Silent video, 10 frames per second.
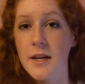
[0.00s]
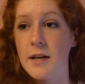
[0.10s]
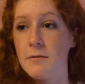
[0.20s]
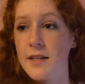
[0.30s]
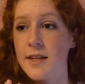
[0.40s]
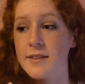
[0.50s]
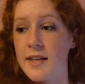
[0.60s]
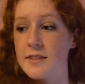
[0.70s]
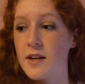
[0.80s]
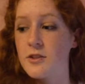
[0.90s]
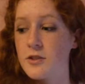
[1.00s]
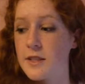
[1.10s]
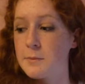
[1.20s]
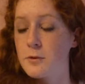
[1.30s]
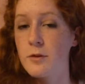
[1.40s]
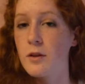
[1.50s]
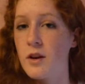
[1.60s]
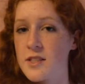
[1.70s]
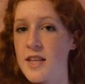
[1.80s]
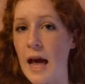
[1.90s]
It really stays on your lips for a
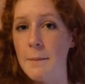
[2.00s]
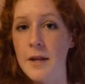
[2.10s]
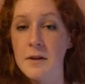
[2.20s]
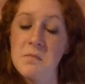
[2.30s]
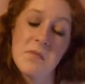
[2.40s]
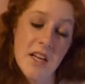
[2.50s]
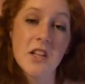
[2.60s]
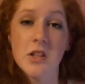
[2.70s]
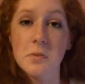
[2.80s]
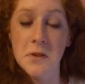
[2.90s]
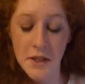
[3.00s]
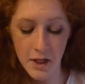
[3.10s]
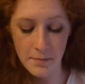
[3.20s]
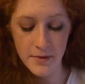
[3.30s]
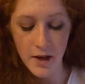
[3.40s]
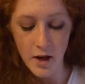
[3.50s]
long time and it, it looks really good.